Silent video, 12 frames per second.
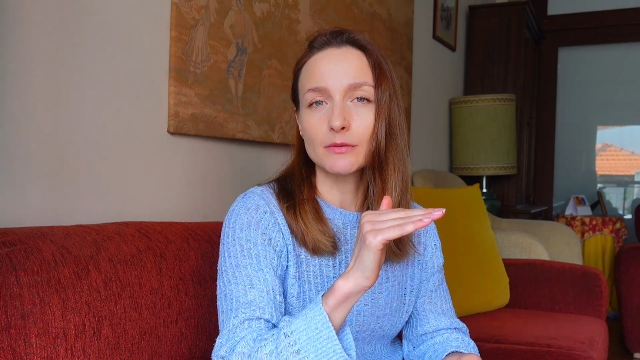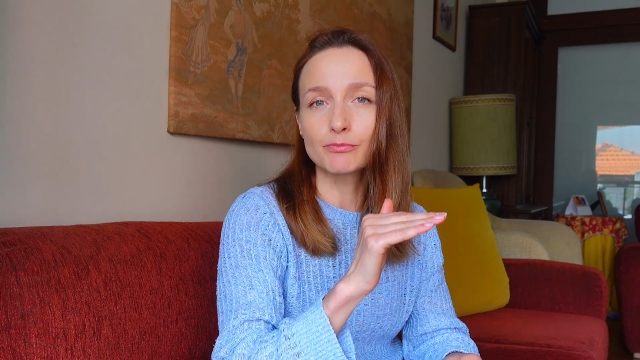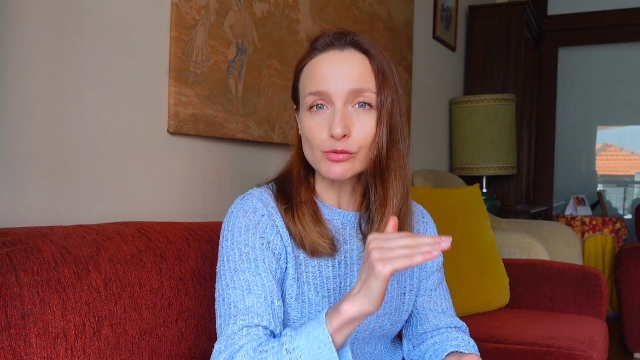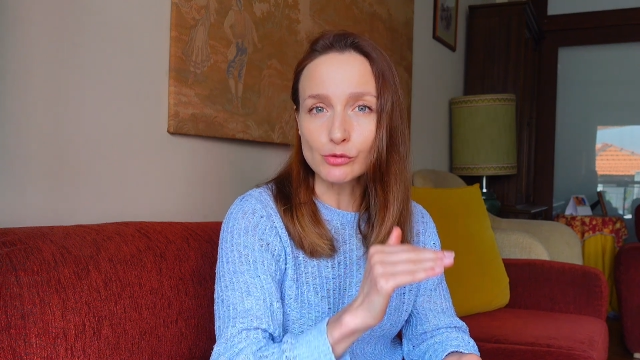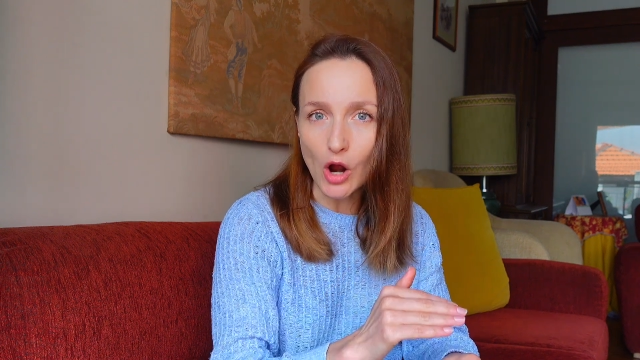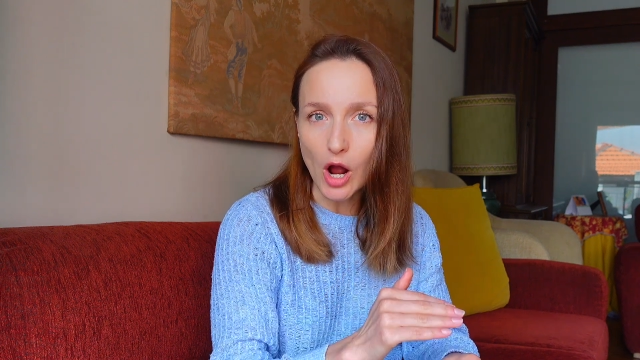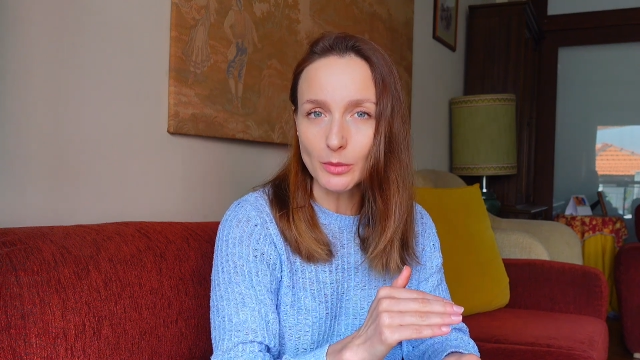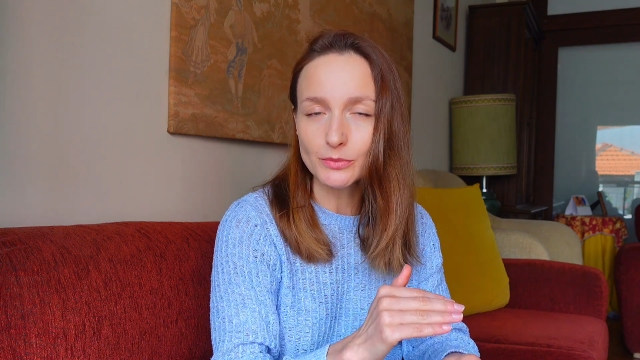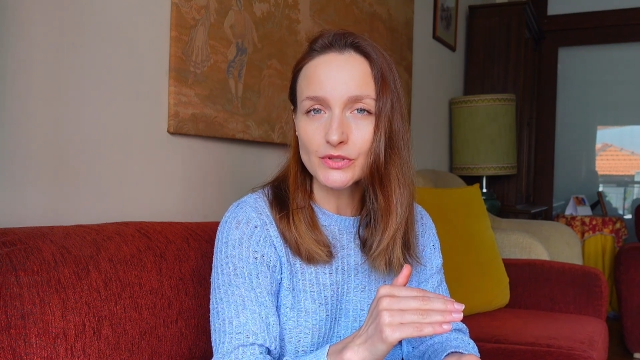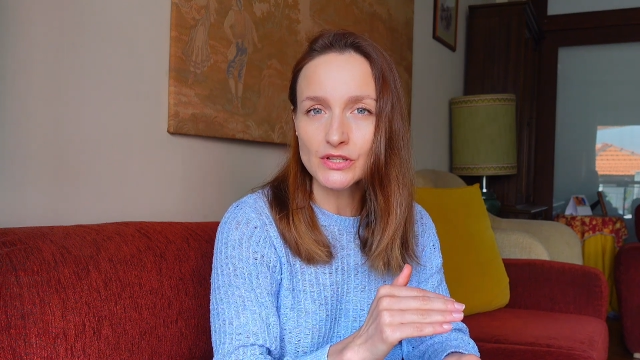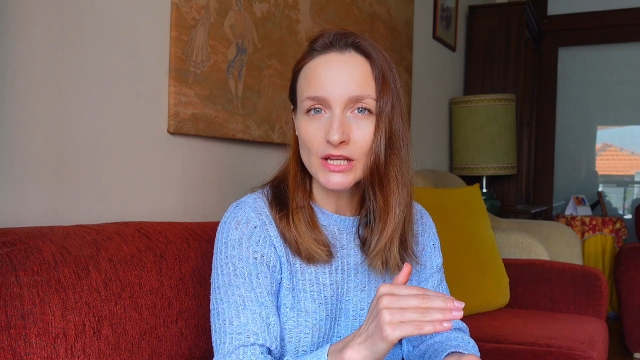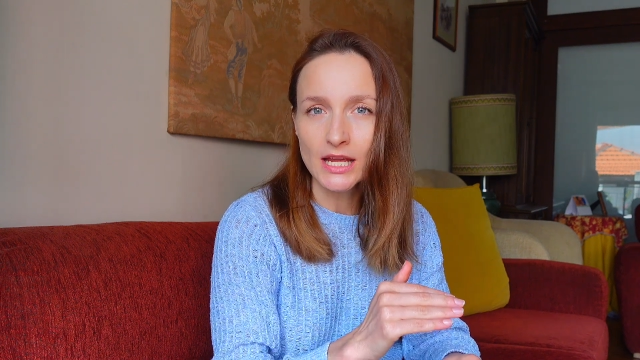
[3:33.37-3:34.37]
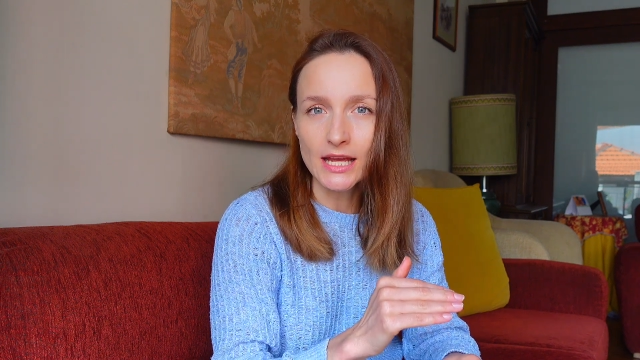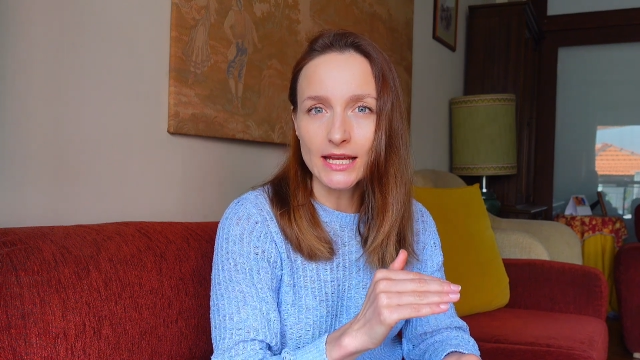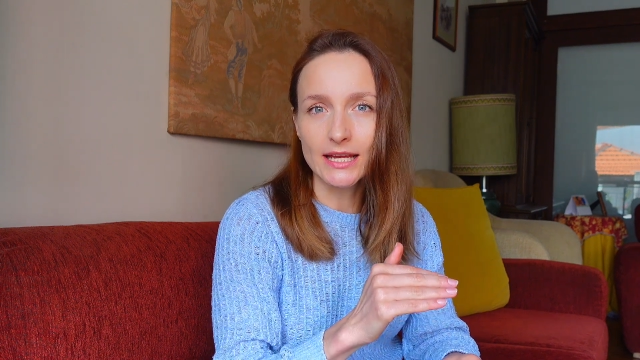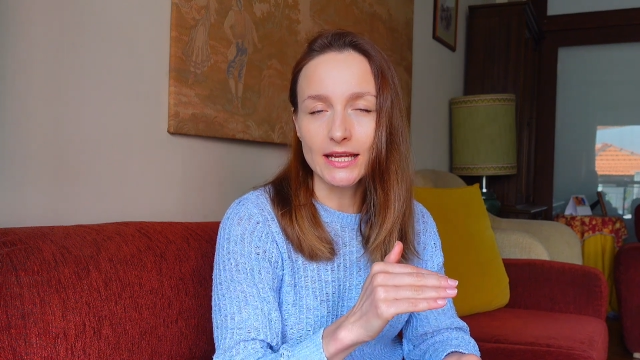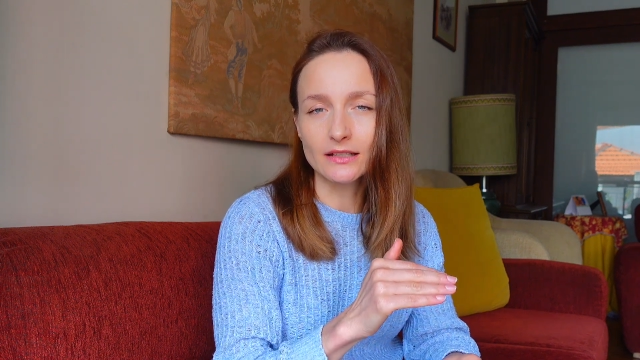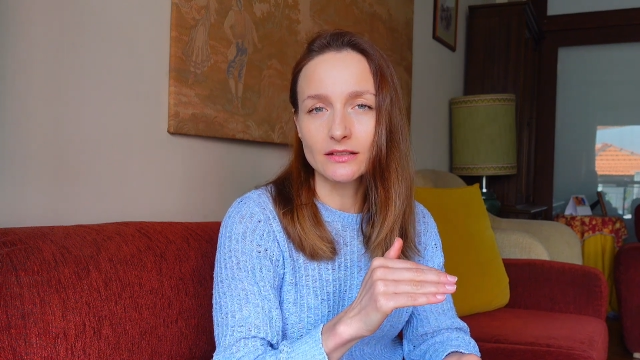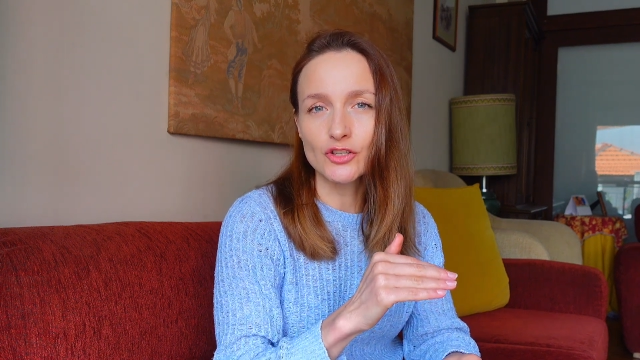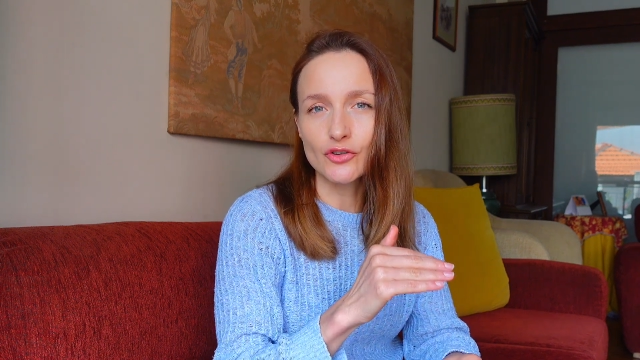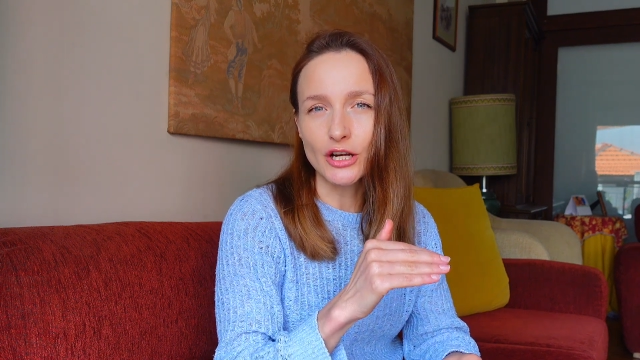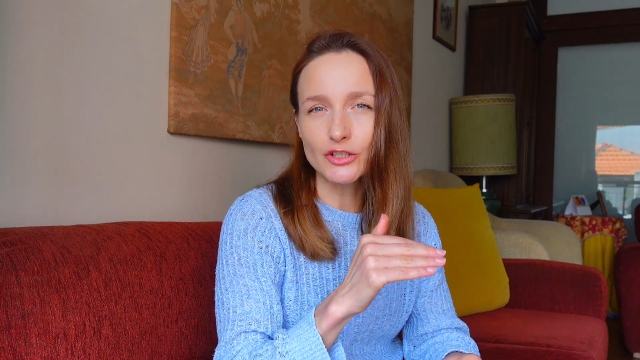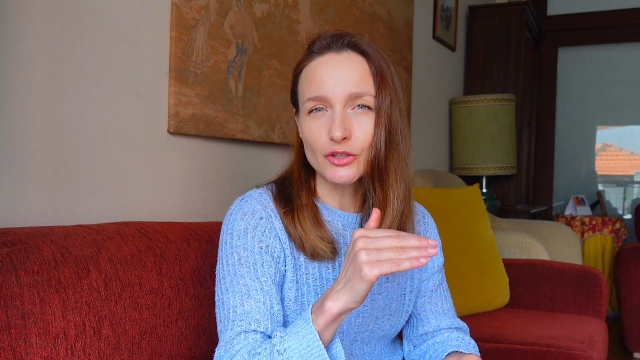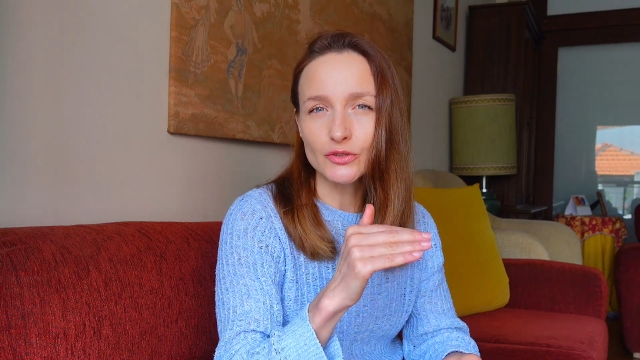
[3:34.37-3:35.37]
prompts and
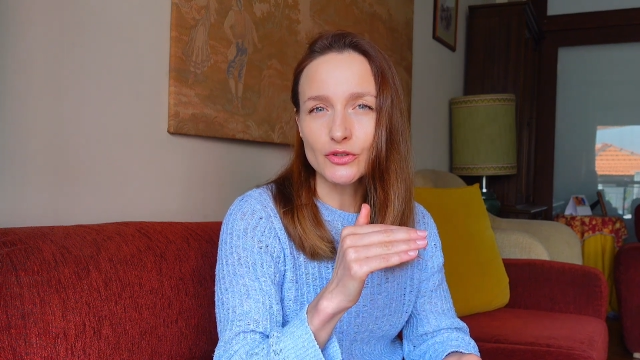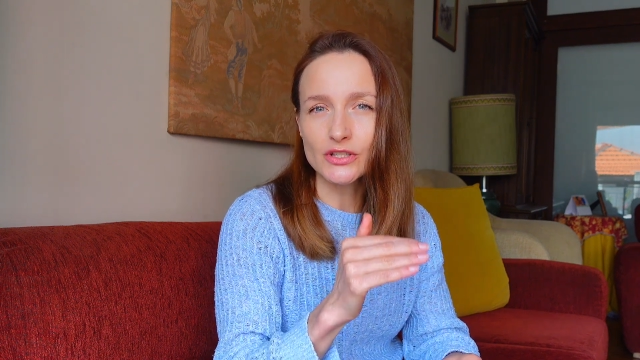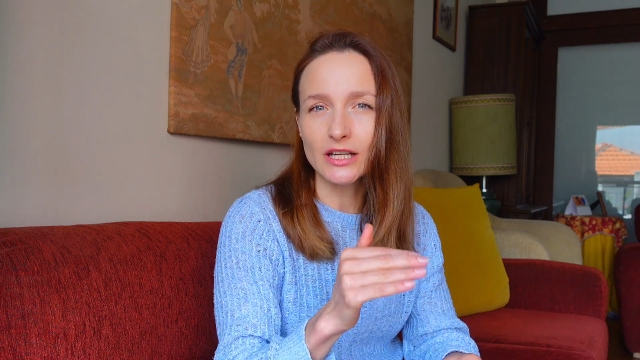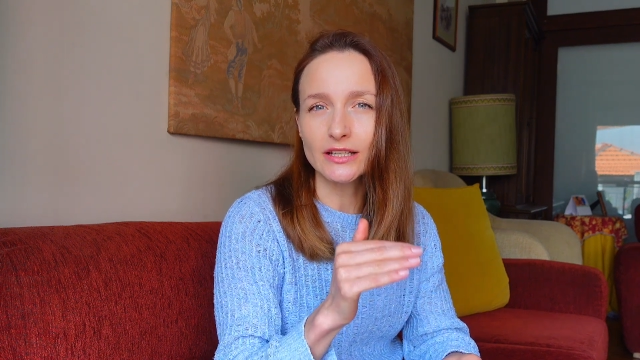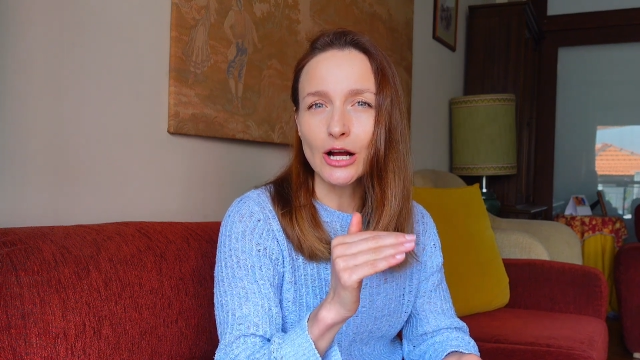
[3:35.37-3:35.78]
try to understand